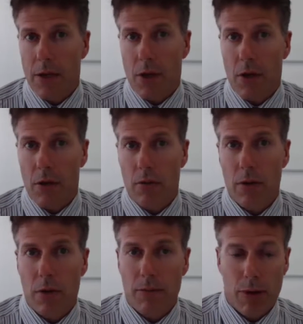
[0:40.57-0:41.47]
So
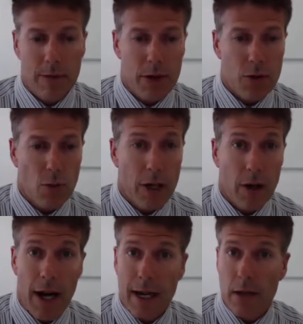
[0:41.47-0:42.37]
the previous
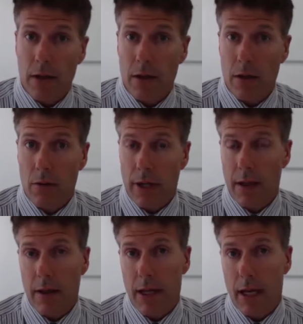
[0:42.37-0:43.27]
week I had a look at